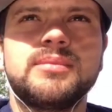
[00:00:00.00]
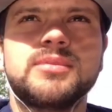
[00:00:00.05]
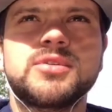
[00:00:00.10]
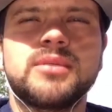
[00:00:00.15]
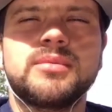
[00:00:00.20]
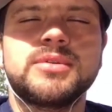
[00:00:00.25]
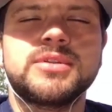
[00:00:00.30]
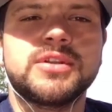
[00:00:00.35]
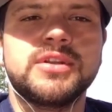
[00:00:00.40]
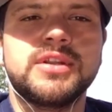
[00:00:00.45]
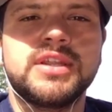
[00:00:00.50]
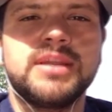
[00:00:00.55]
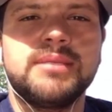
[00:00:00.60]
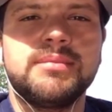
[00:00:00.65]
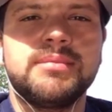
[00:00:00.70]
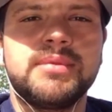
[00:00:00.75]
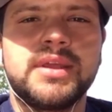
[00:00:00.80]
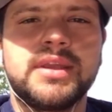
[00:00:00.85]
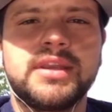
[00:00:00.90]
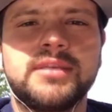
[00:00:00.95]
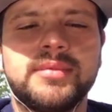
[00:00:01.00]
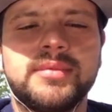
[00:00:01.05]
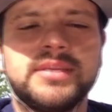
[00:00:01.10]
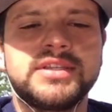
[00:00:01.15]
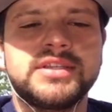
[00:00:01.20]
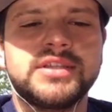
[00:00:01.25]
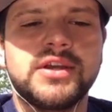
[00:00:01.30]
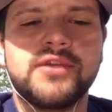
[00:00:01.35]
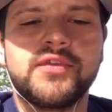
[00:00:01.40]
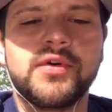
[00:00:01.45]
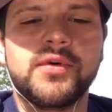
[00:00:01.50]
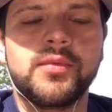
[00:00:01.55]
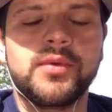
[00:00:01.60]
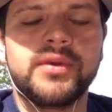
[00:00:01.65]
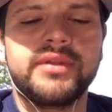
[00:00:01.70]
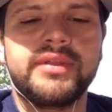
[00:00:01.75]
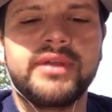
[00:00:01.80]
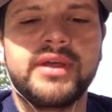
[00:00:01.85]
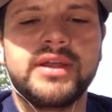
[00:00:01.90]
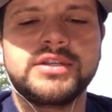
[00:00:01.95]
so I'm just going to keep that to myself on where
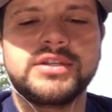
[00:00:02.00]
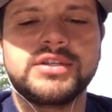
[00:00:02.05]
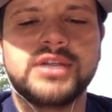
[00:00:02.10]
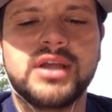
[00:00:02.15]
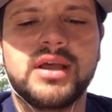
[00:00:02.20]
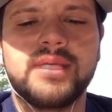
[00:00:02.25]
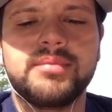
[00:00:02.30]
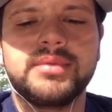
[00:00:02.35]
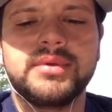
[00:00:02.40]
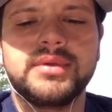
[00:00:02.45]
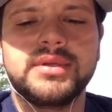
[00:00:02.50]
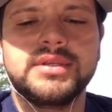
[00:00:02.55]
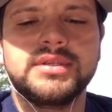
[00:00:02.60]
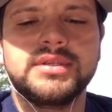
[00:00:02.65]
that shop is.